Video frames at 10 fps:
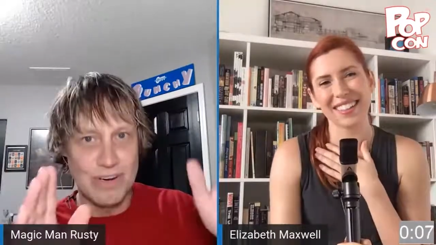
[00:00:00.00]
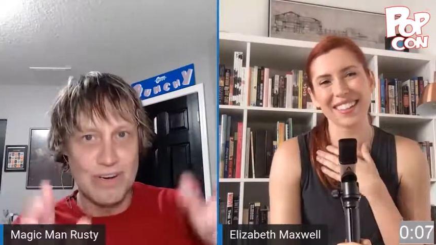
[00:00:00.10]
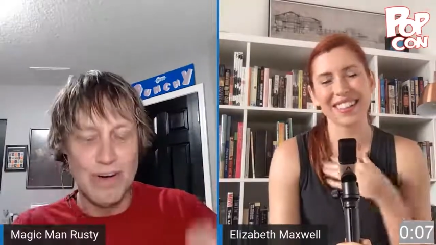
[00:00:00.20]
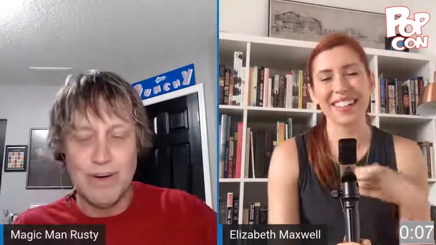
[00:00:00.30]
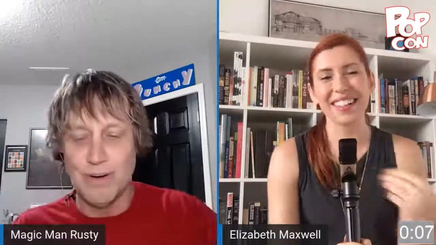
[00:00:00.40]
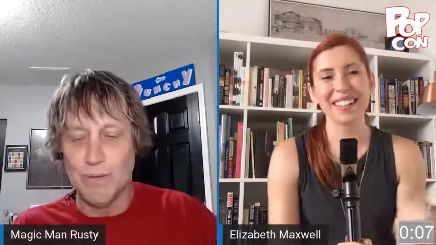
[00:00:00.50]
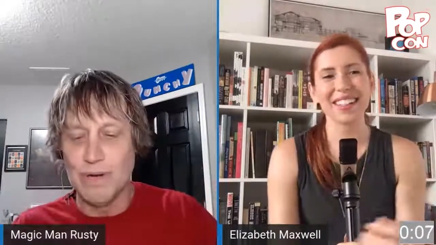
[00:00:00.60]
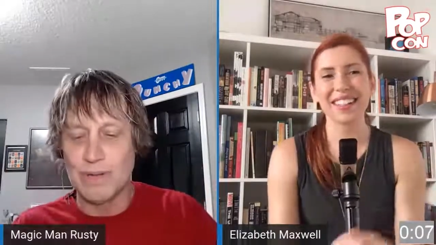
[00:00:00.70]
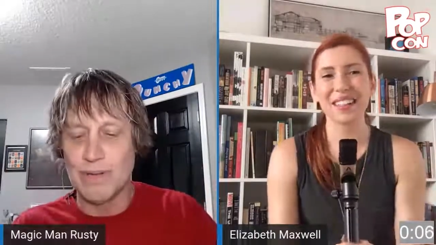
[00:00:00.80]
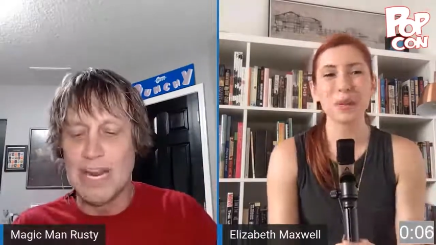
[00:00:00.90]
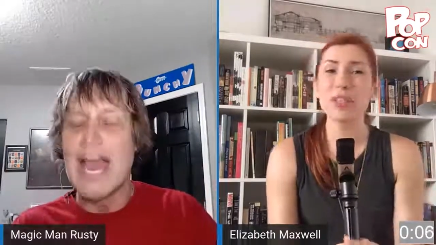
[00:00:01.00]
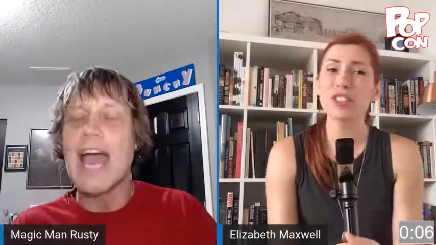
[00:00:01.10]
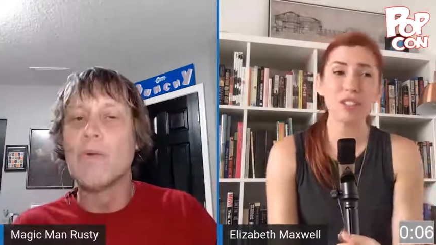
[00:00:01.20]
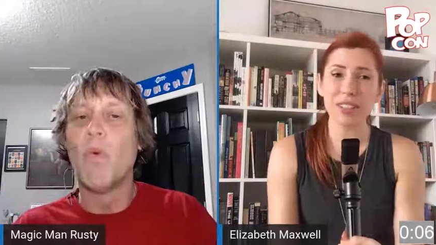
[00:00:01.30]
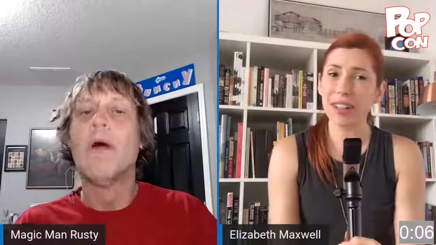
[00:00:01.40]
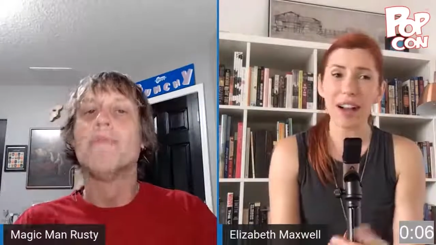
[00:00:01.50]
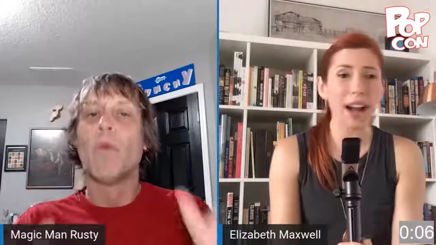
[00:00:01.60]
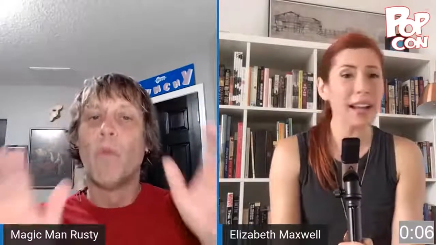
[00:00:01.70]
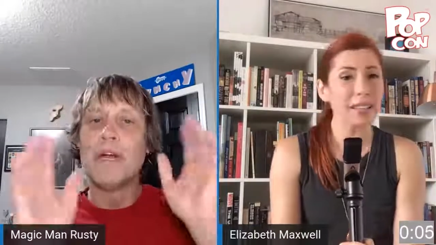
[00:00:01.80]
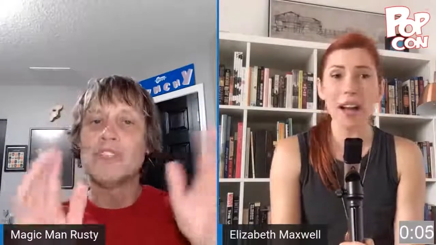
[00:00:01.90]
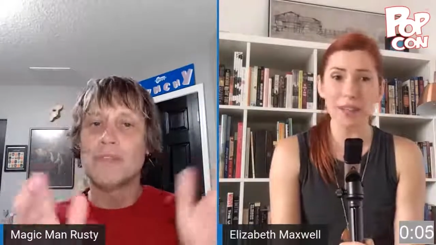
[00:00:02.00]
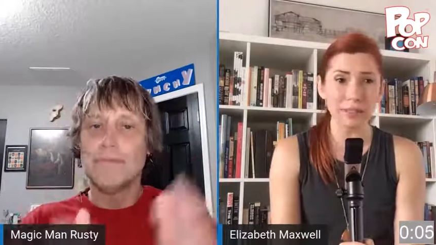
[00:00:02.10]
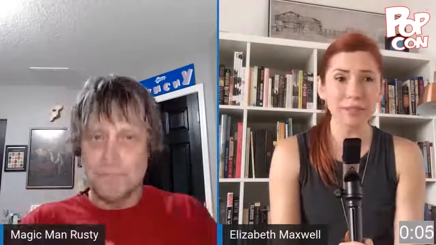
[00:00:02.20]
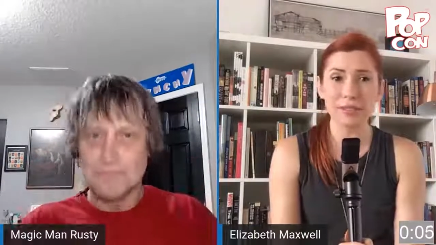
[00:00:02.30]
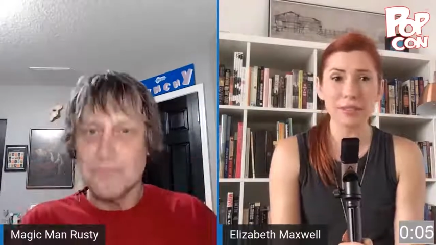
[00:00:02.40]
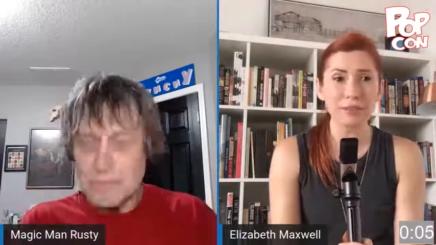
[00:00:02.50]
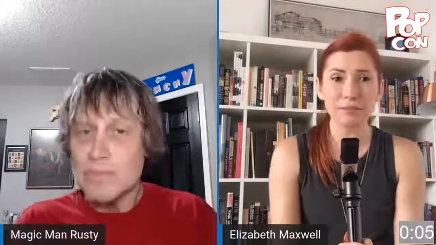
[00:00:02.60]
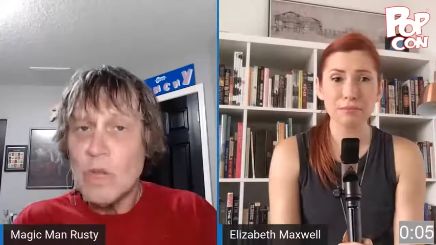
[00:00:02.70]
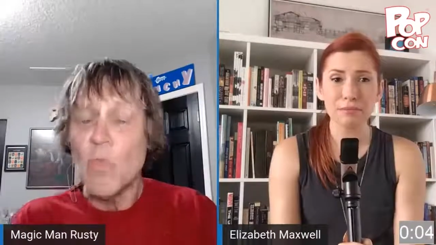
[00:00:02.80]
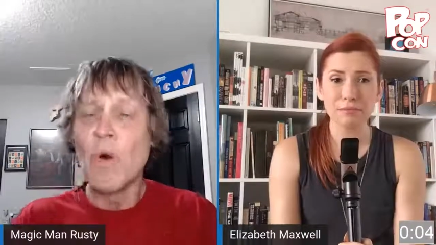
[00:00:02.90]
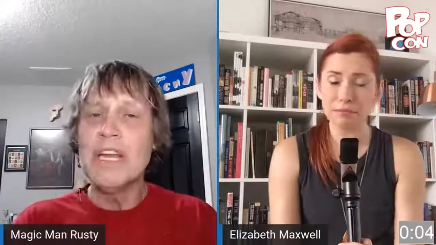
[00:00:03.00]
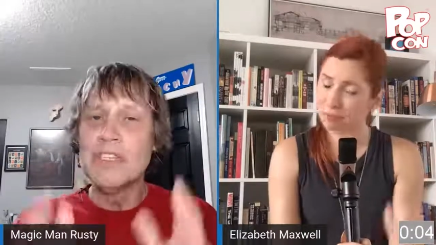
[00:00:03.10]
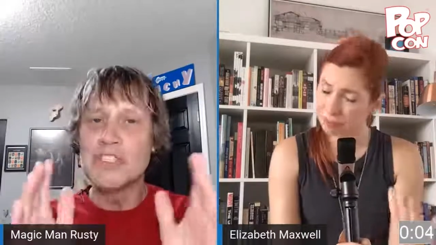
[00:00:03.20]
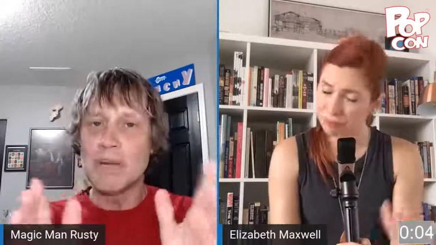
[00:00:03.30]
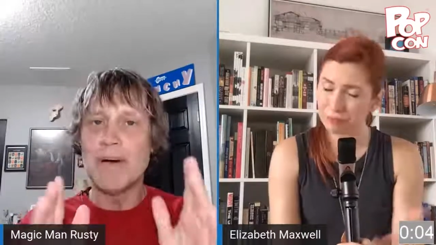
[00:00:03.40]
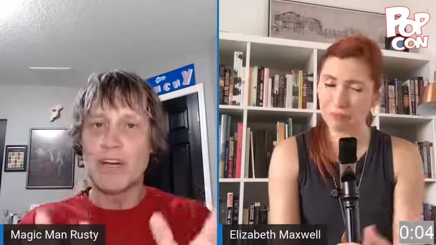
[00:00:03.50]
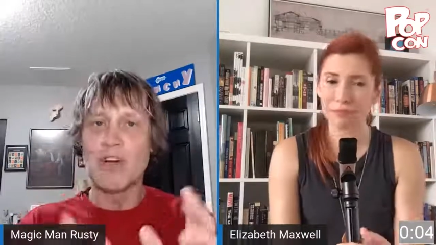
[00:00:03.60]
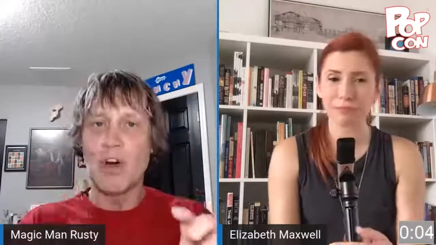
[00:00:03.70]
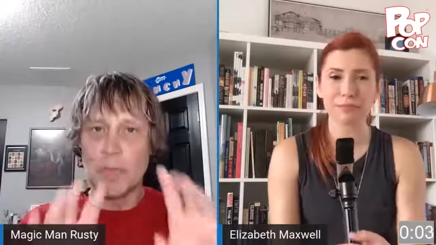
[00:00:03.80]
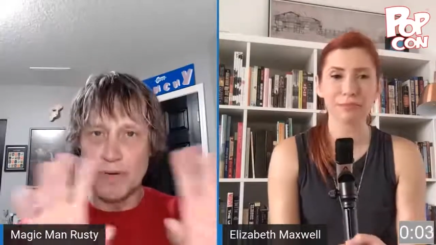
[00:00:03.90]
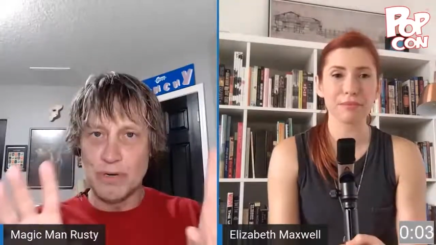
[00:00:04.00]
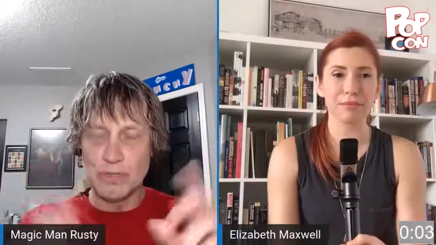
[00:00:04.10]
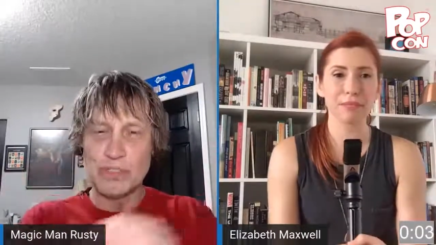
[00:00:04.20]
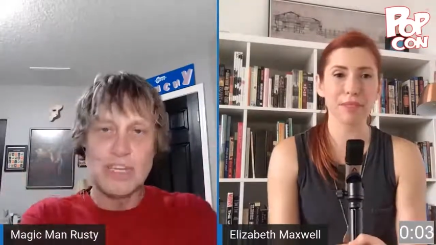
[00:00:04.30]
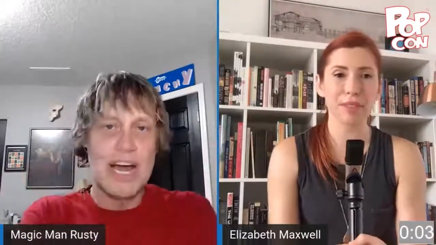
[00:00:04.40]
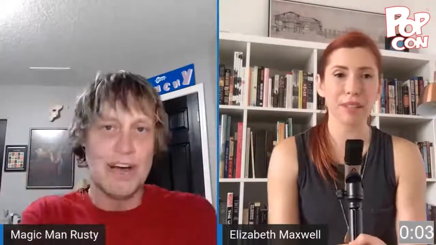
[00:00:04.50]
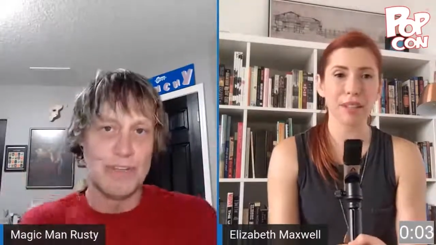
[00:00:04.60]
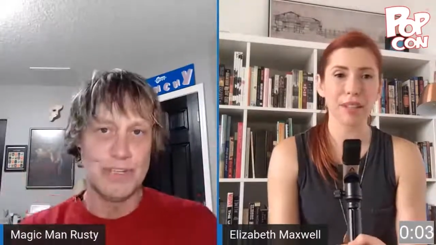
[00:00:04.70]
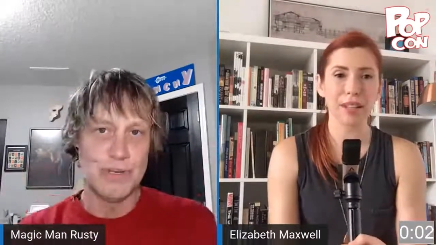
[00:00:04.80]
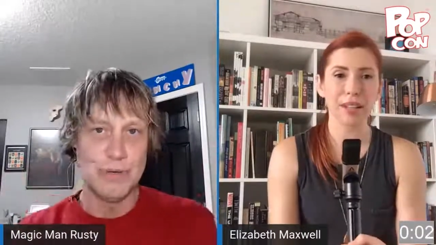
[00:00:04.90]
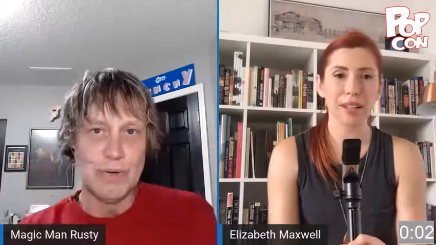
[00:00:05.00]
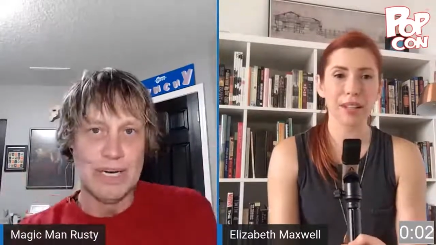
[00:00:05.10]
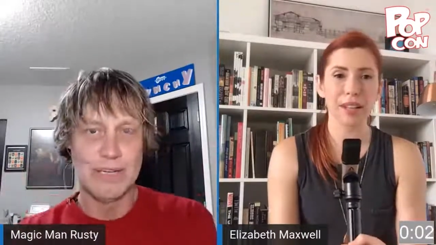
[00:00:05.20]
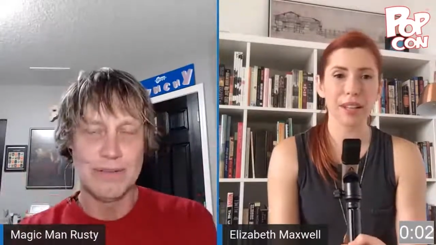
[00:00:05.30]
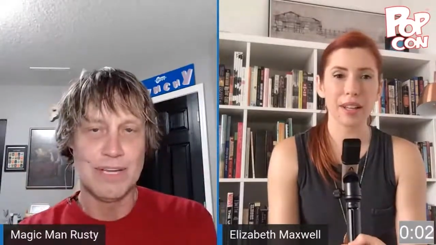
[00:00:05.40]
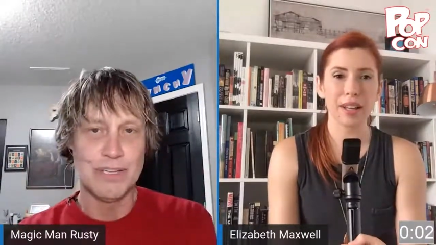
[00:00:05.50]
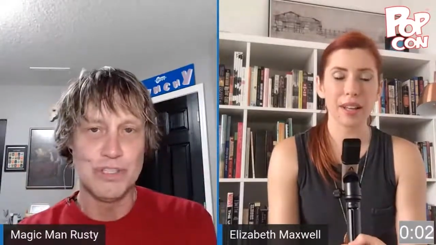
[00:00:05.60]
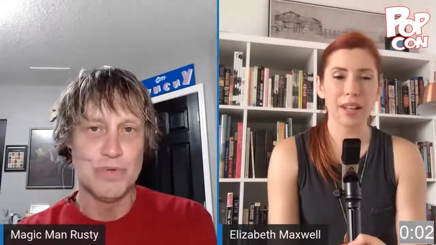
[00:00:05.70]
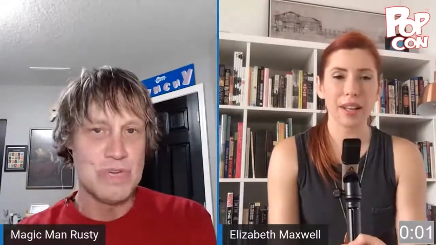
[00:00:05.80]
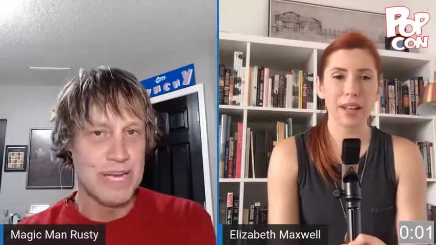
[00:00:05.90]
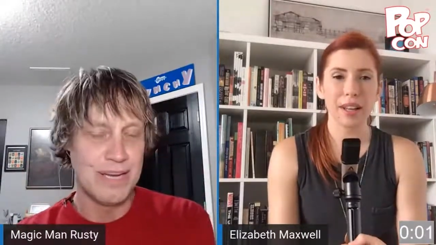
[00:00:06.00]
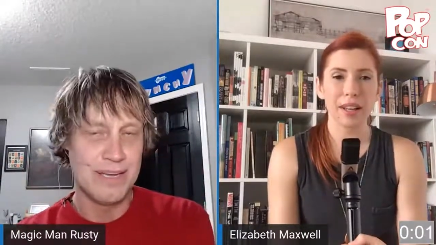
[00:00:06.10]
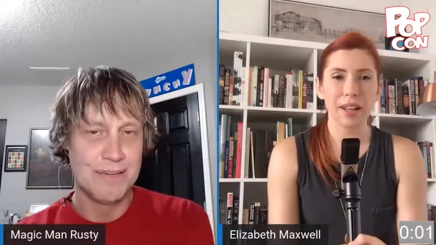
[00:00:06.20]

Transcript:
Speaker 1: No, well, good. Which and I what love. Is, what is it about Carpenter's style that you uh, think is unique?